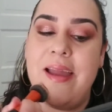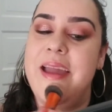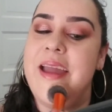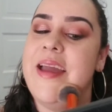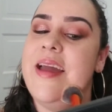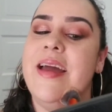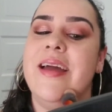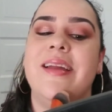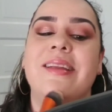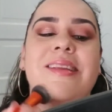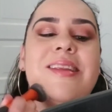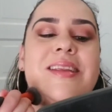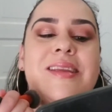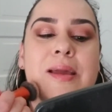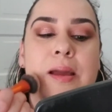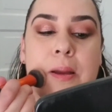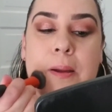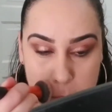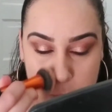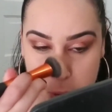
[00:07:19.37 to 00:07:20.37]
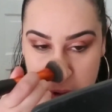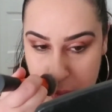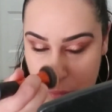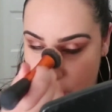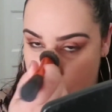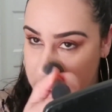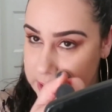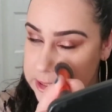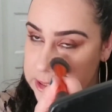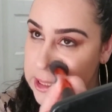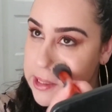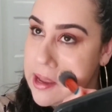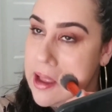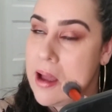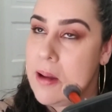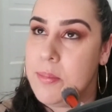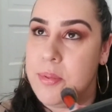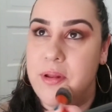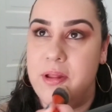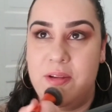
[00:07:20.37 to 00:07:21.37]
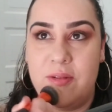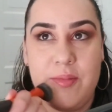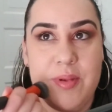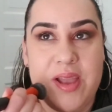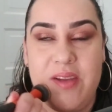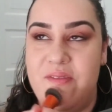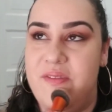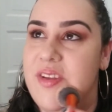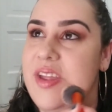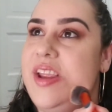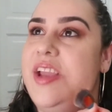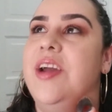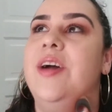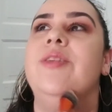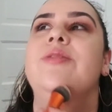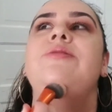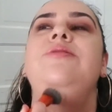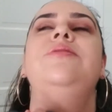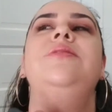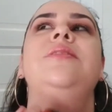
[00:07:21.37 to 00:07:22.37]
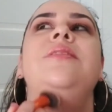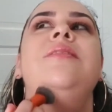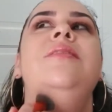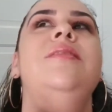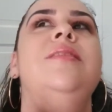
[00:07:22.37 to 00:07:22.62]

And we watched a couple of my videos.